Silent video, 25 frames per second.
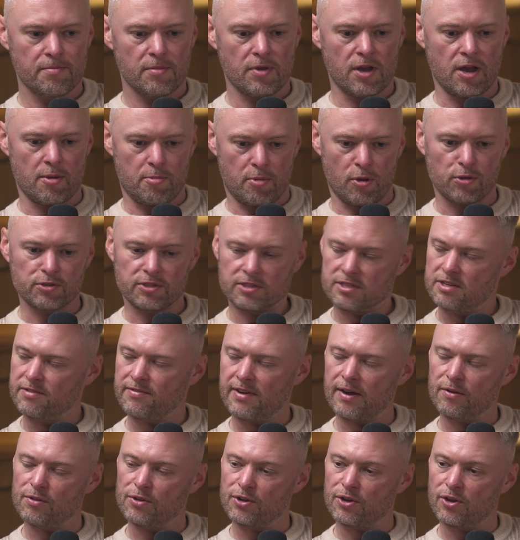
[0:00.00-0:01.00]
a positive
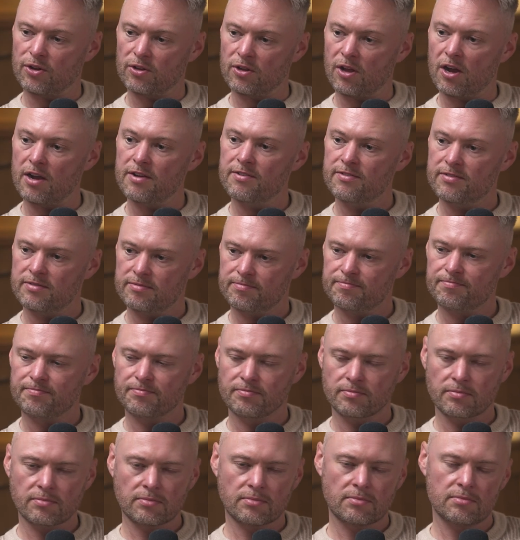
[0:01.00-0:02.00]
outlook on life.
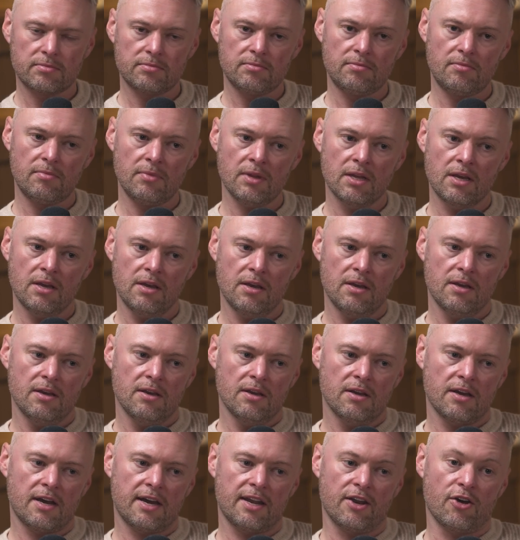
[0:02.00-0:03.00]

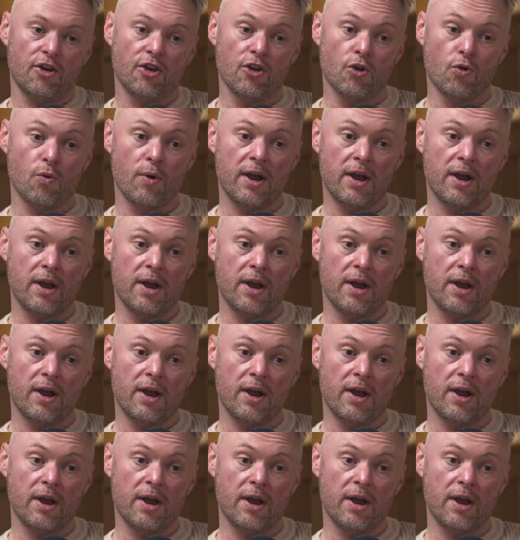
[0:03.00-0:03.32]
And I